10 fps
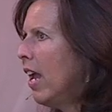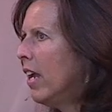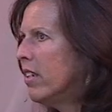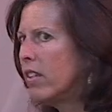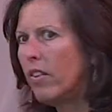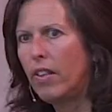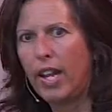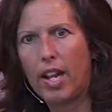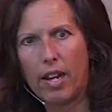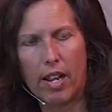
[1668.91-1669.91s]
and
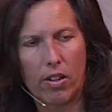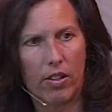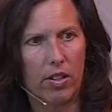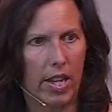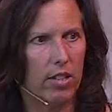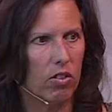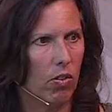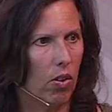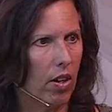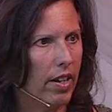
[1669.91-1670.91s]
they got out on the dance floor.